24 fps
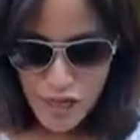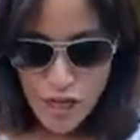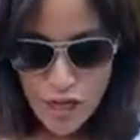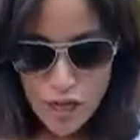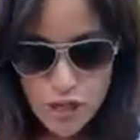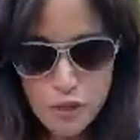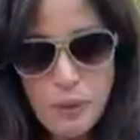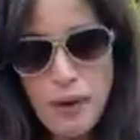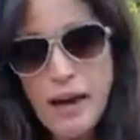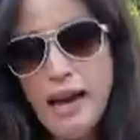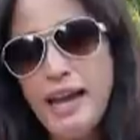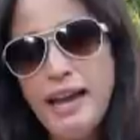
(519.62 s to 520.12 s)

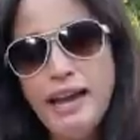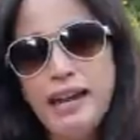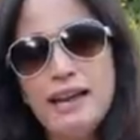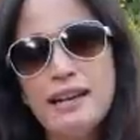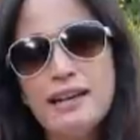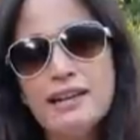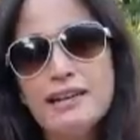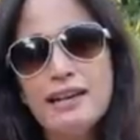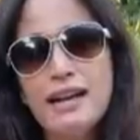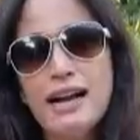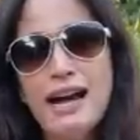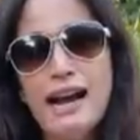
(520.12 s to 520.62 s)
So I
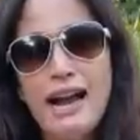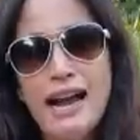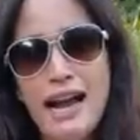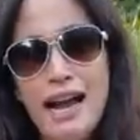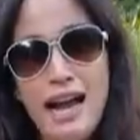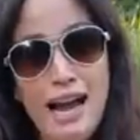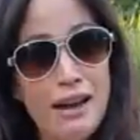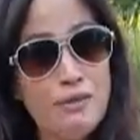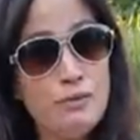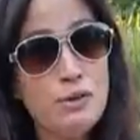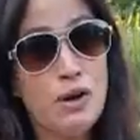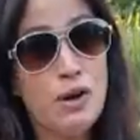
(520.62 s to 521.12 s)

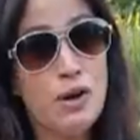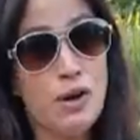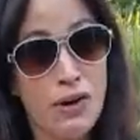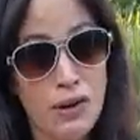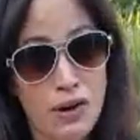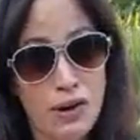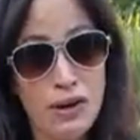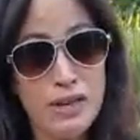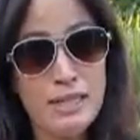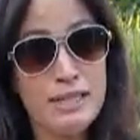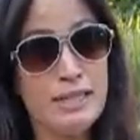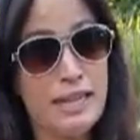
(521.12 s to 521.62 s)
have a
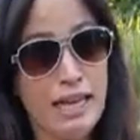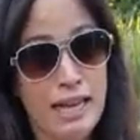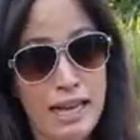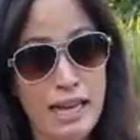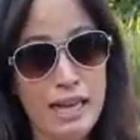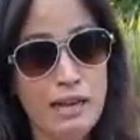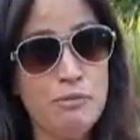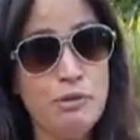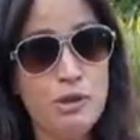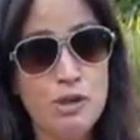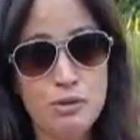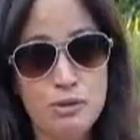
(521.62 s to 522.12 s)
hard
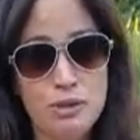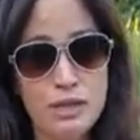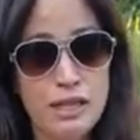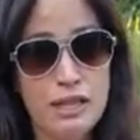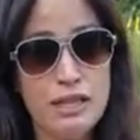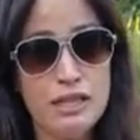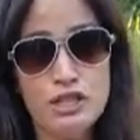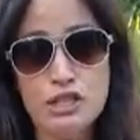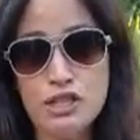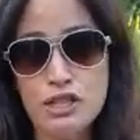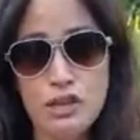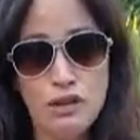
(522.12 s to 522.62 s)
time using
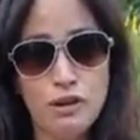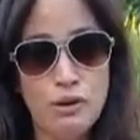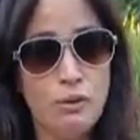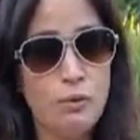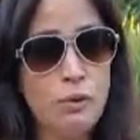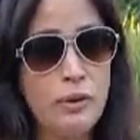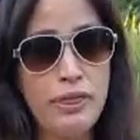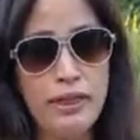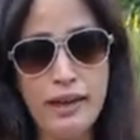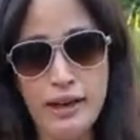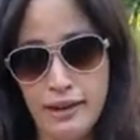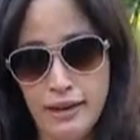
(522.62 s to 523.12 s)
this tote
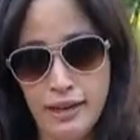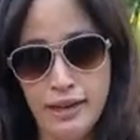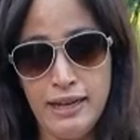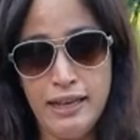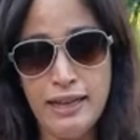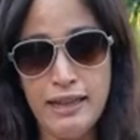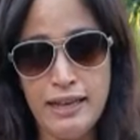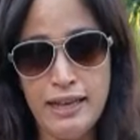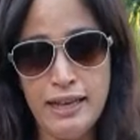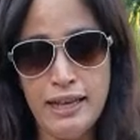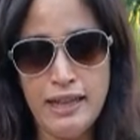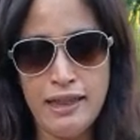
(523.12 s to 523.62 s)
without
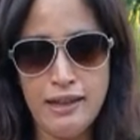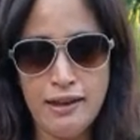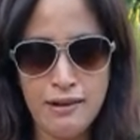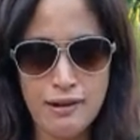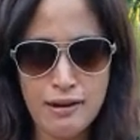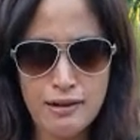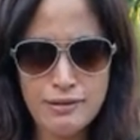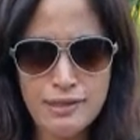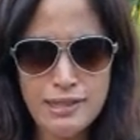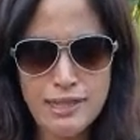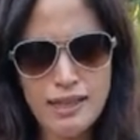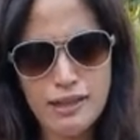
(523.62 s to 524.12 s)
anything in there.
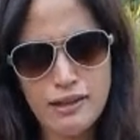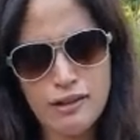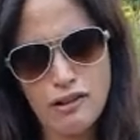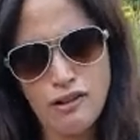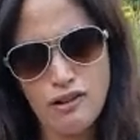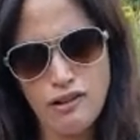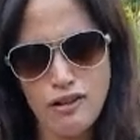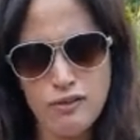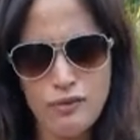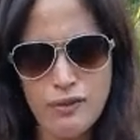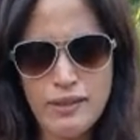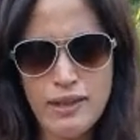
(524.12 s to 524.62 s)
And I was telling a
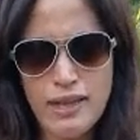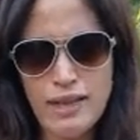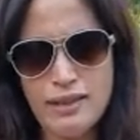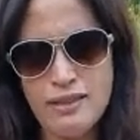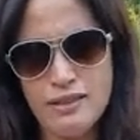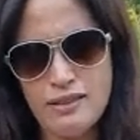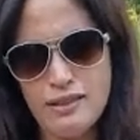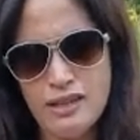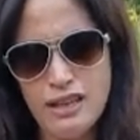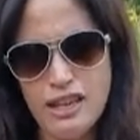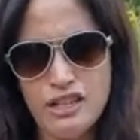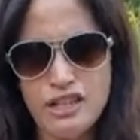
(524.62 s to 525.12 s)
girlfriend that the
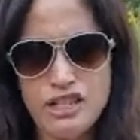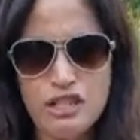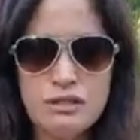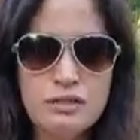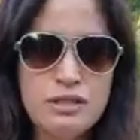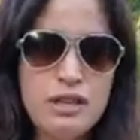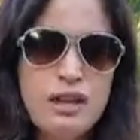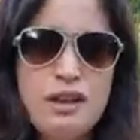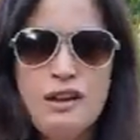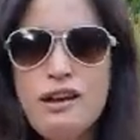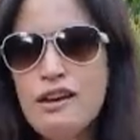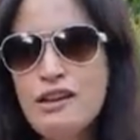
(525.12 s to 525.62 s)
other day, and she
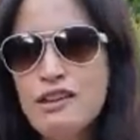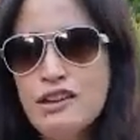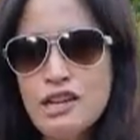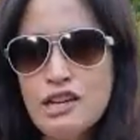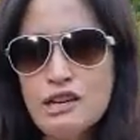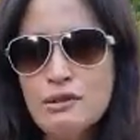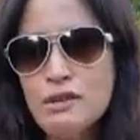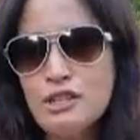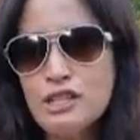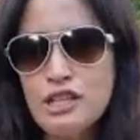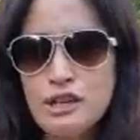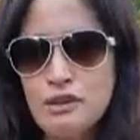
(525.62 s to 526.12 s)
goes,
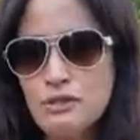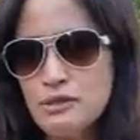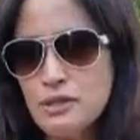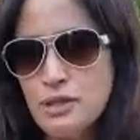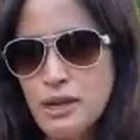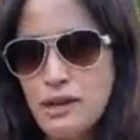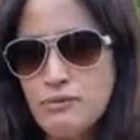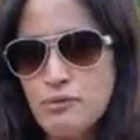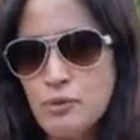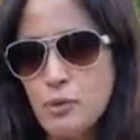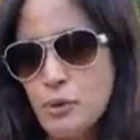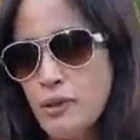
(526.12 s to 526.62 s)
no, a tote's
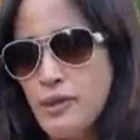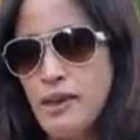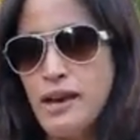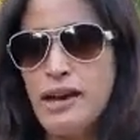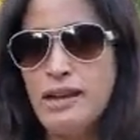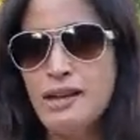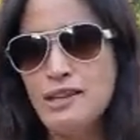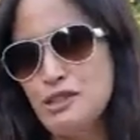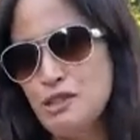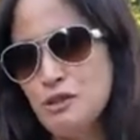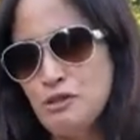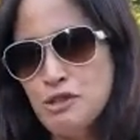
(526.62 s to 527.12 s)
not for
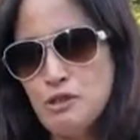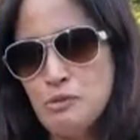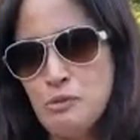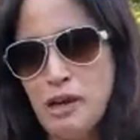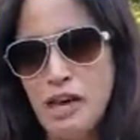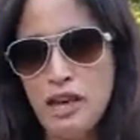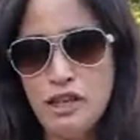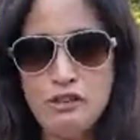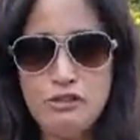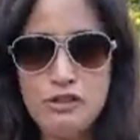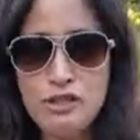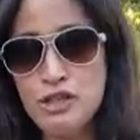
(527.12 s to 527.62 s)
that. A tote's a
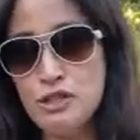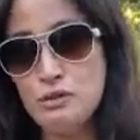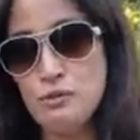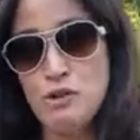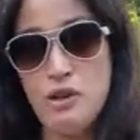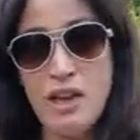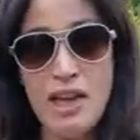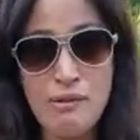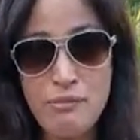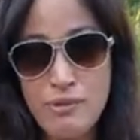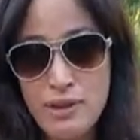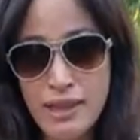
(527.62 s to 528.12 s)
bag you just throw
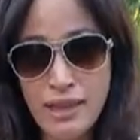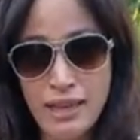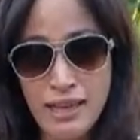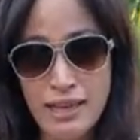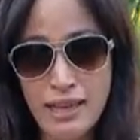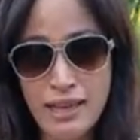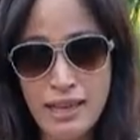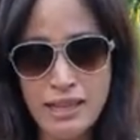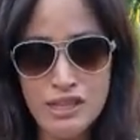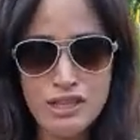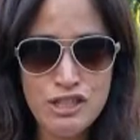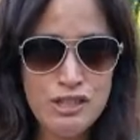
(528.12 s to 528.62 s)
everything
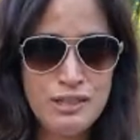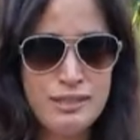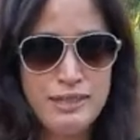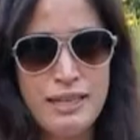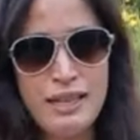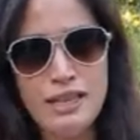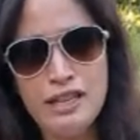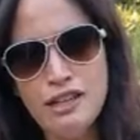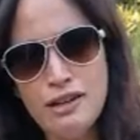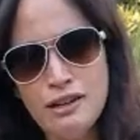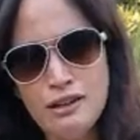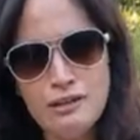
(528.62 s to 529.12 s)
in. She's
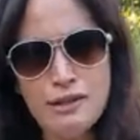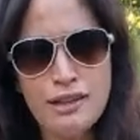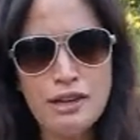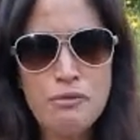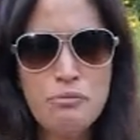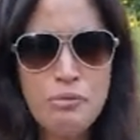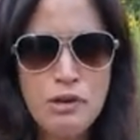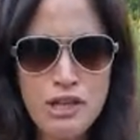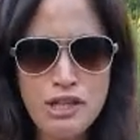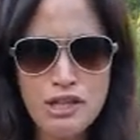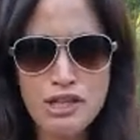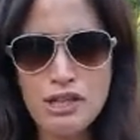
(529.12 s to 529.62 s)
like, no, like a
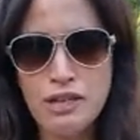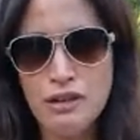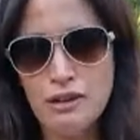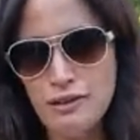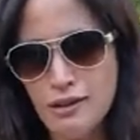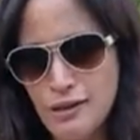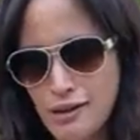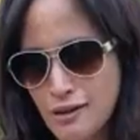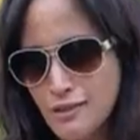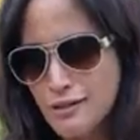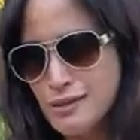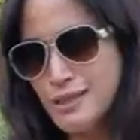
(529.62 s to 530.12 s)
beach
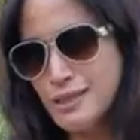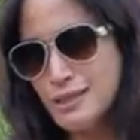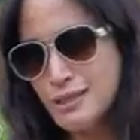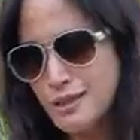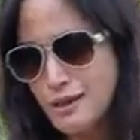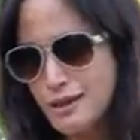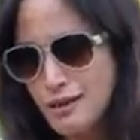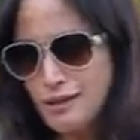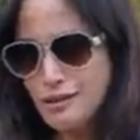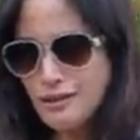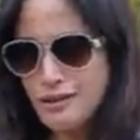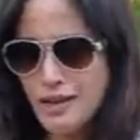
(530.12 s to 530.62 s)
tote. And I was like,
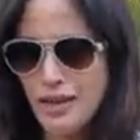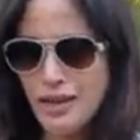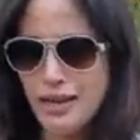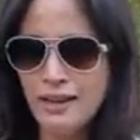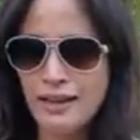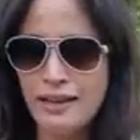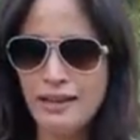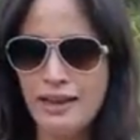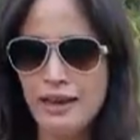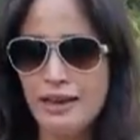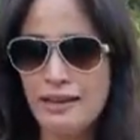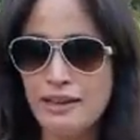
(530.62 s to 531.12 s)
oh, okay, I
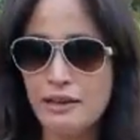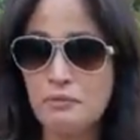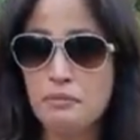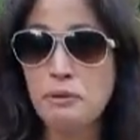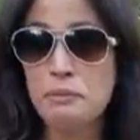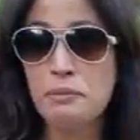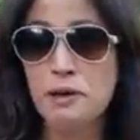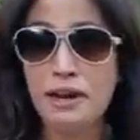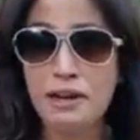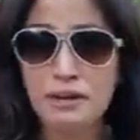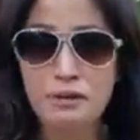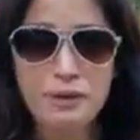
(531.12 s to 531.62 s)
can kind of get my
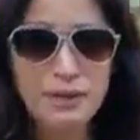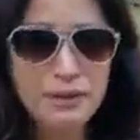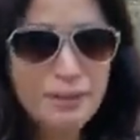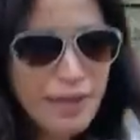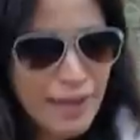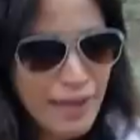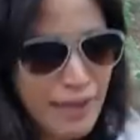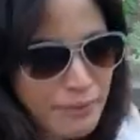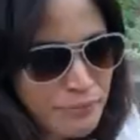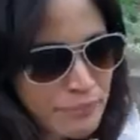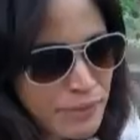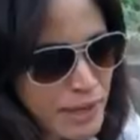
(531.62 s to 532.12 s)
mind around
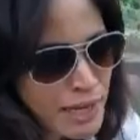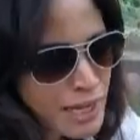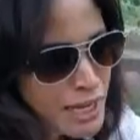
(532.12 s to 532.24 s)
that.